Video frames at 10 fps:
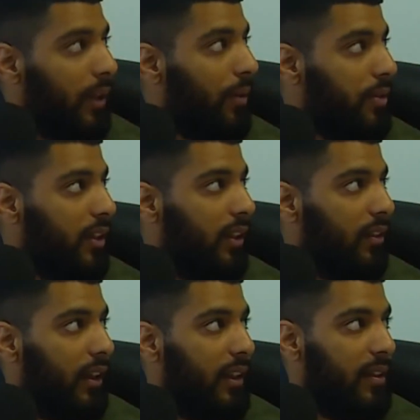I was younger,
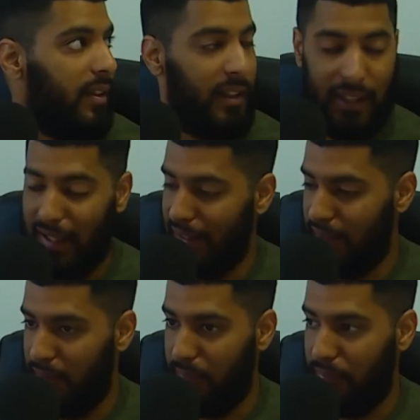right? Yeah.
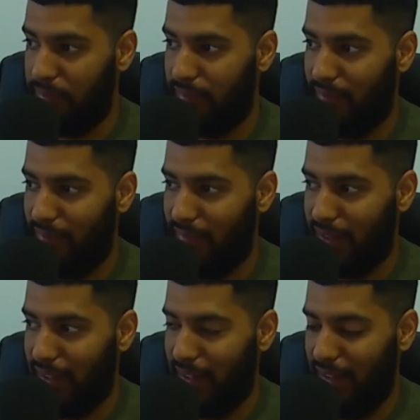And
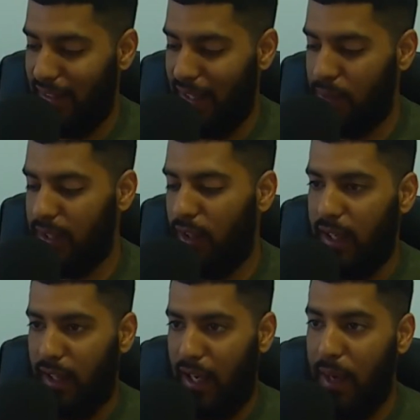I was like,
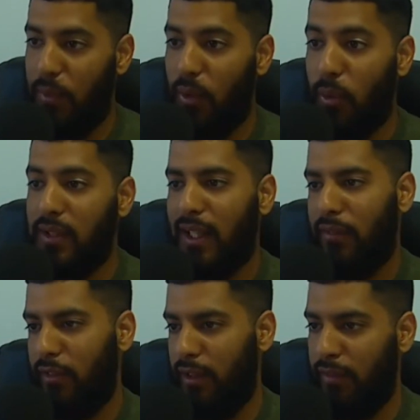okay, I'm on one side
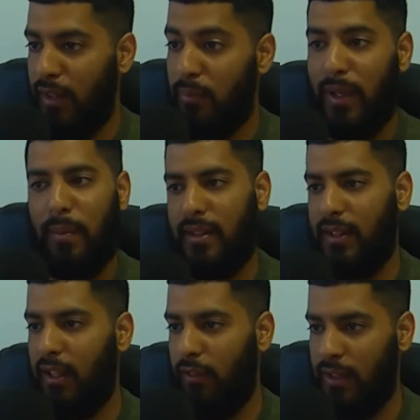of a river by
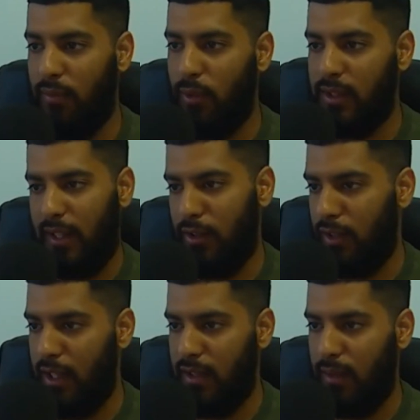myself because everyone's in
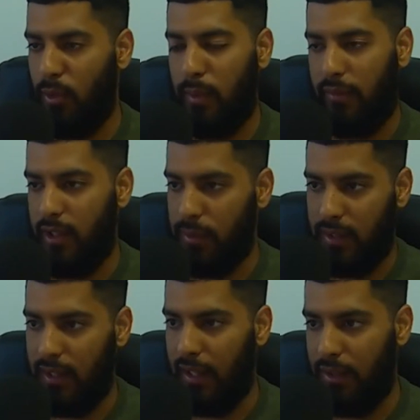education. All my friends were
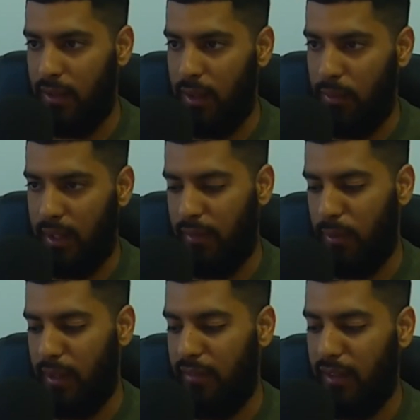still at uni,
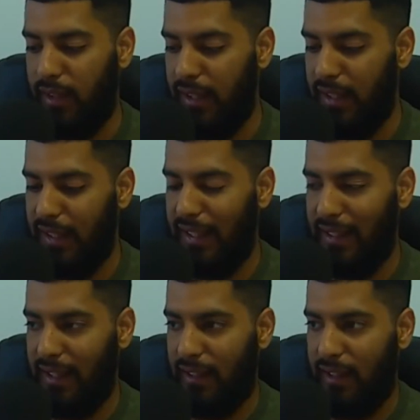whatever. And
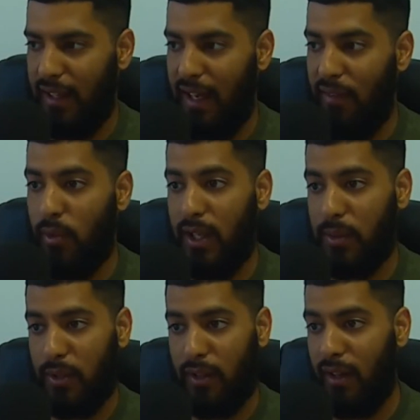then everyone else
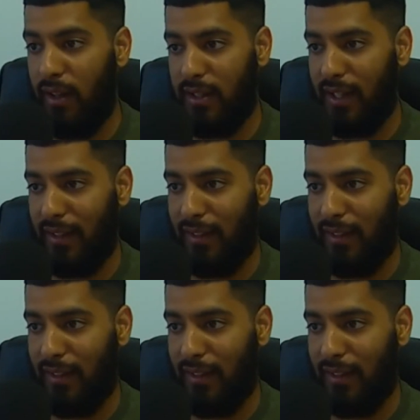was on another side.